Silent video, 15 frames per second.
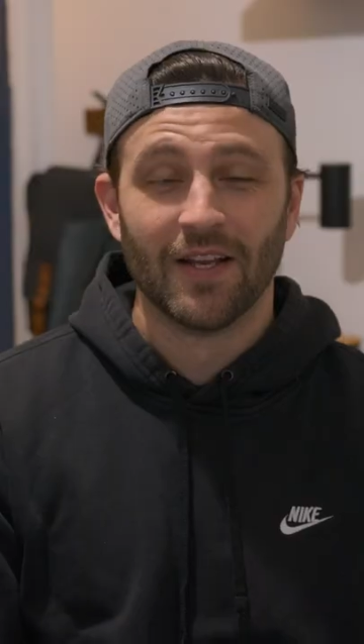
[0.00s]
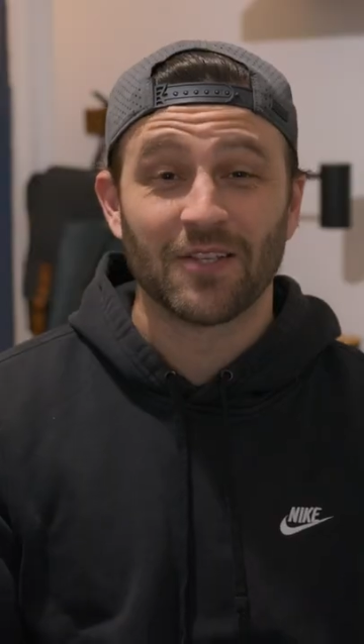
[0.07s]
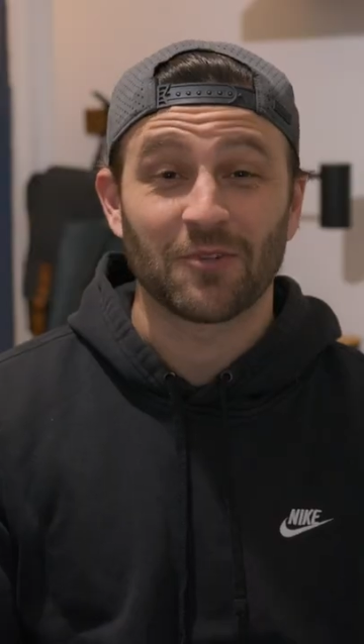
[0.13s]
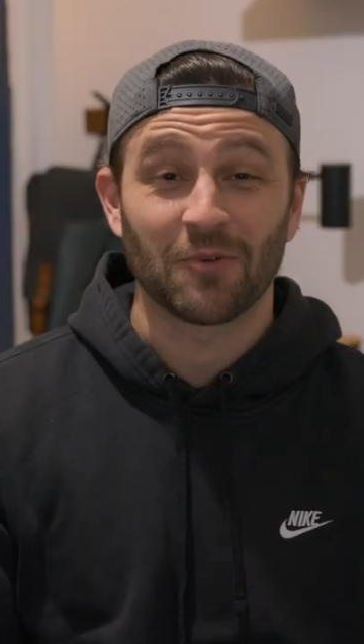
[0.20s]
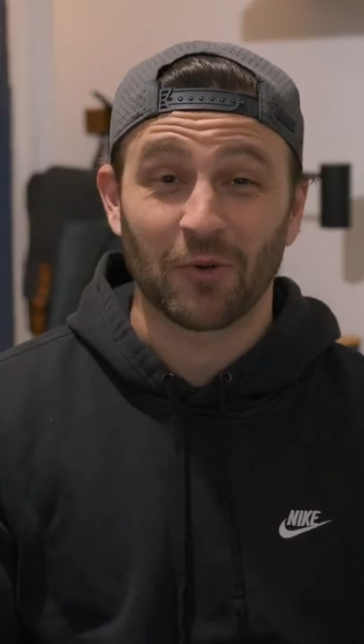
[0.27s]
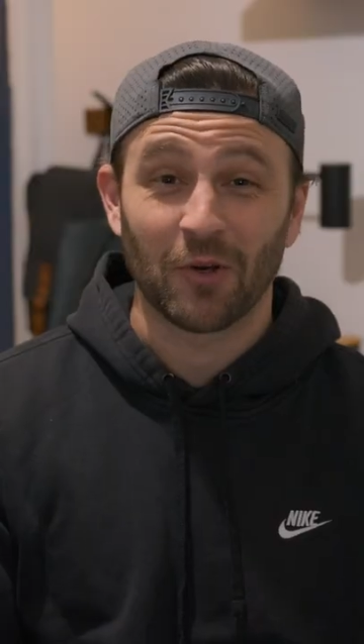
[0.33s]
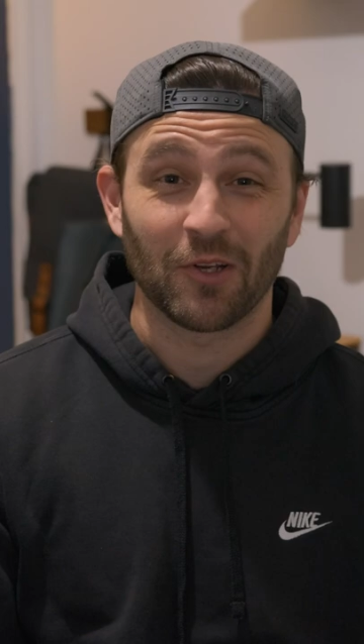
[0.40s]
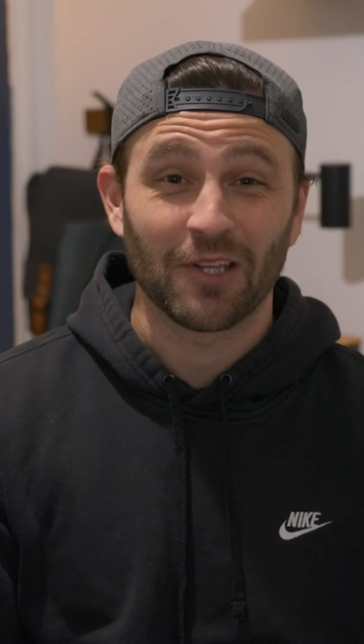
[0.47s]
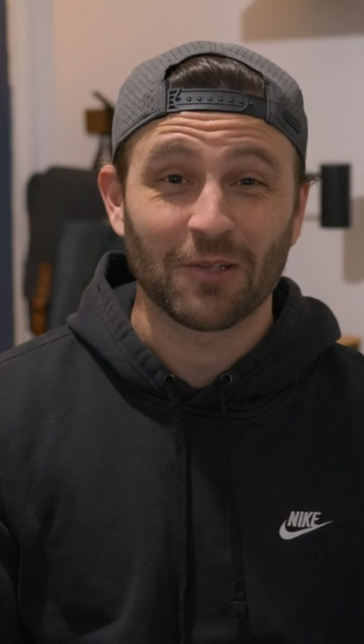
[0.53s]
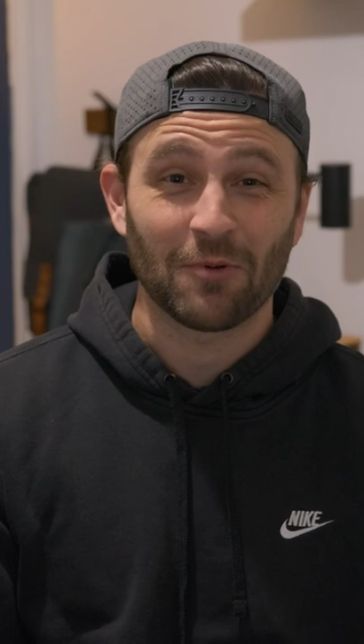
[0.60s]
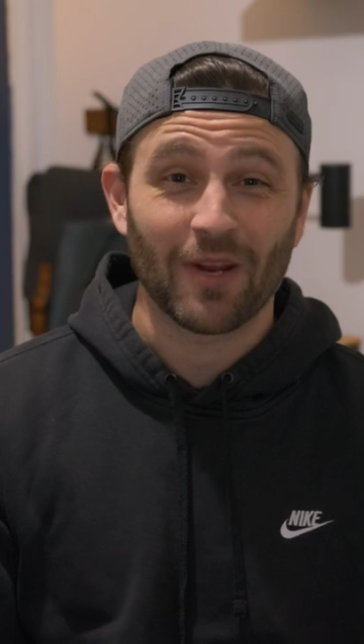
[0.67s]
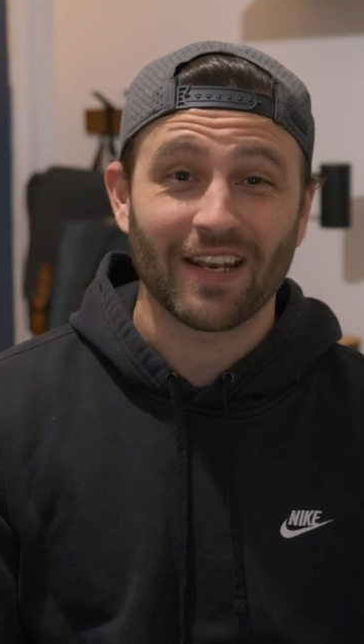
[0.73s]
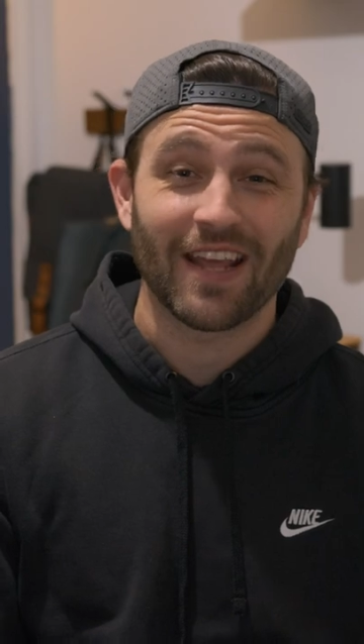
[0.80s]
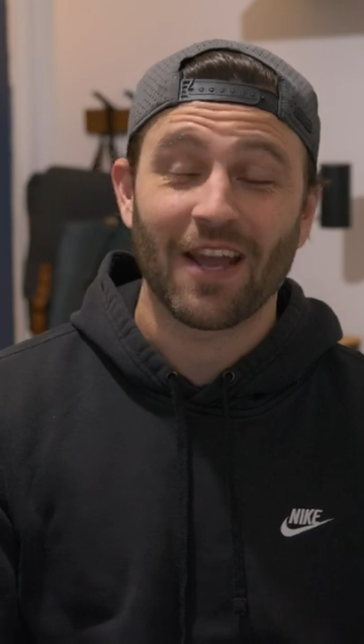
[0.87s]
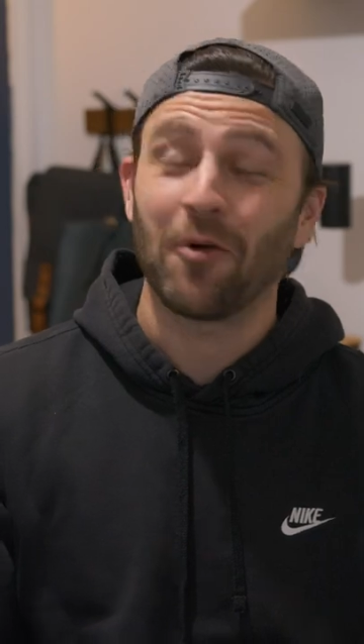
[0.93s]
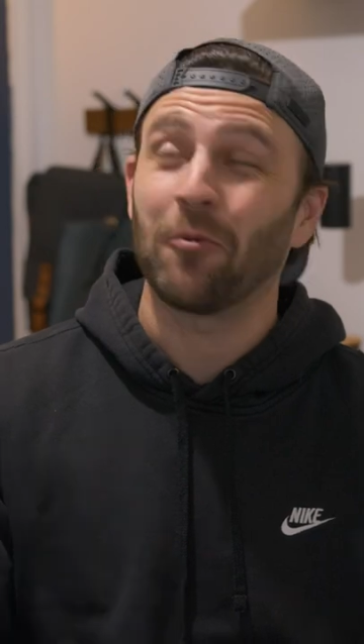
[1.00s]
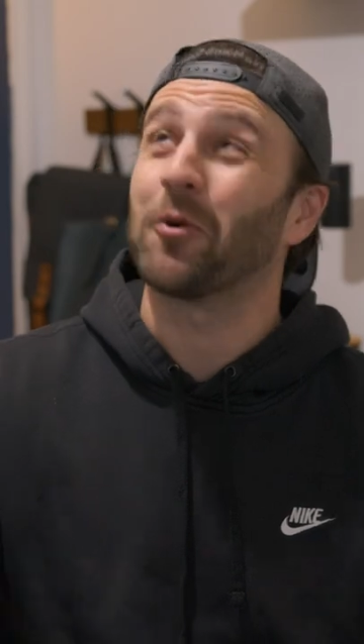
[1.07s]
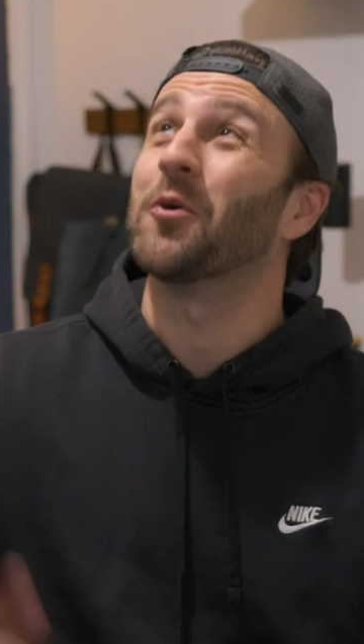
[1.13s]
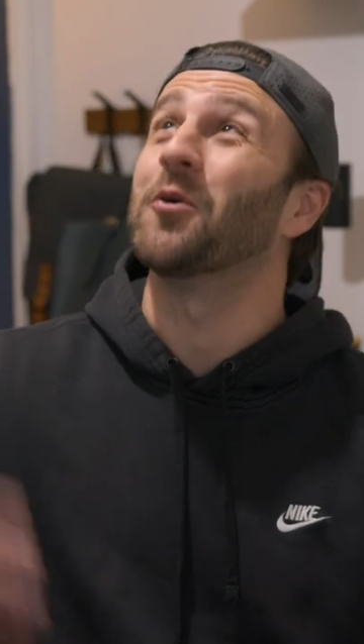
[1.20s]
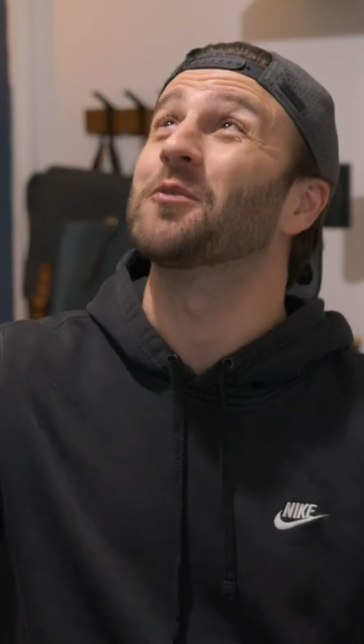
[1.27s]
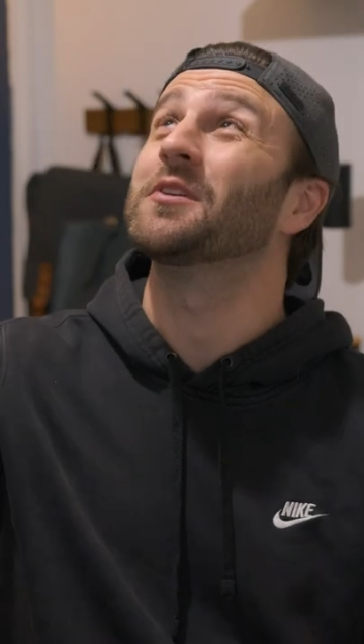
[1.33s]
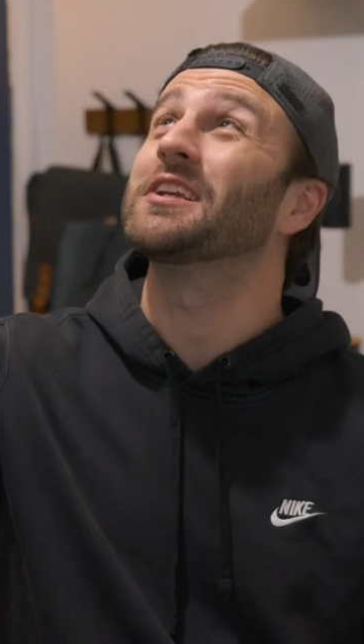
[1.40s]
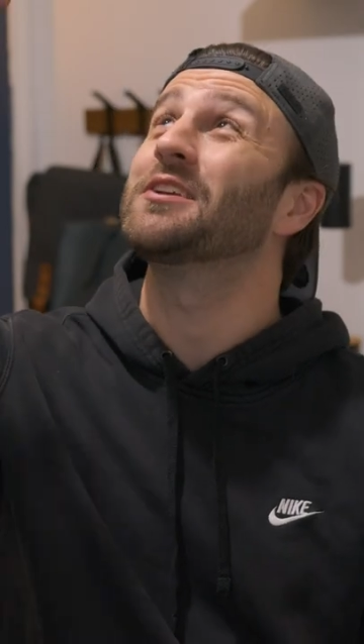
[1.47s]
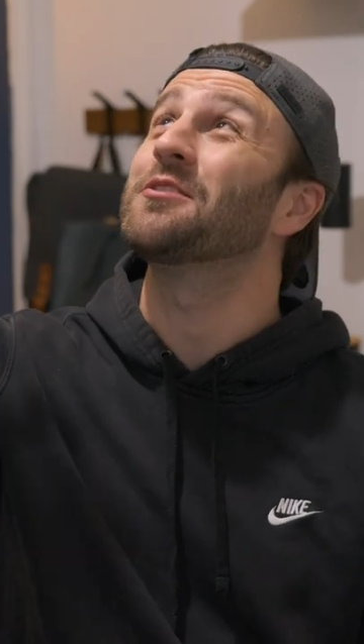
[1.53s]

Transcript: So currently right now, we're only